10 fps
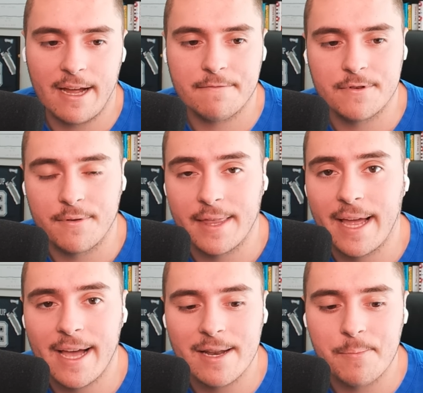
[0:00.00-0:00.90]
after
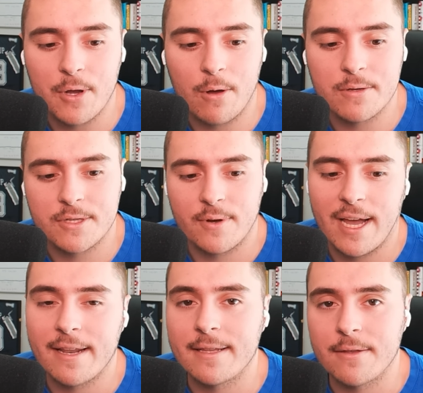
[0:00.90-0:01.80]
that, but also
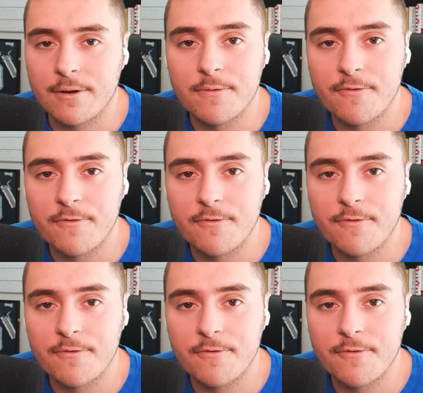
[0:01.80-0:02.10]
adding their own